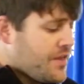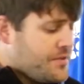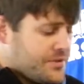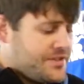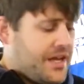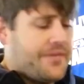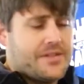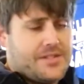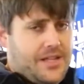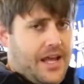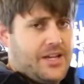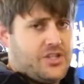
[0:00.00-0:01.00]
Once again, this
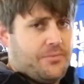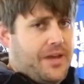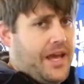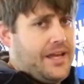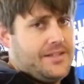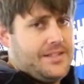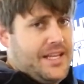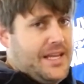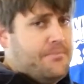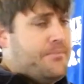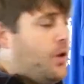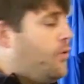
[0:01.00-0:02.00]
is the HMK
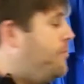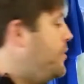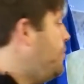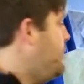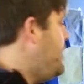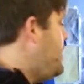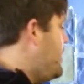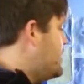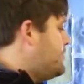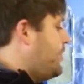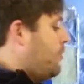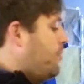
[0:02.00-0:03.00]
Team Boa boot.
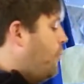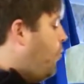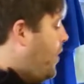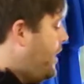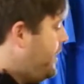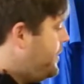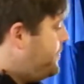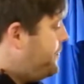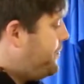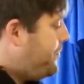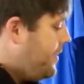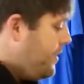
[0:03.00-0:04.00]
It's available in white
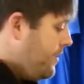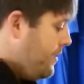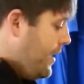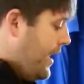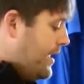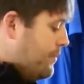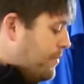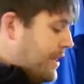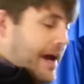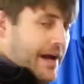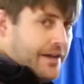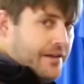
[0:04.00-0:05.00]
and in
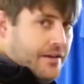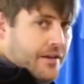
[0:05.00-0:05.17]
black.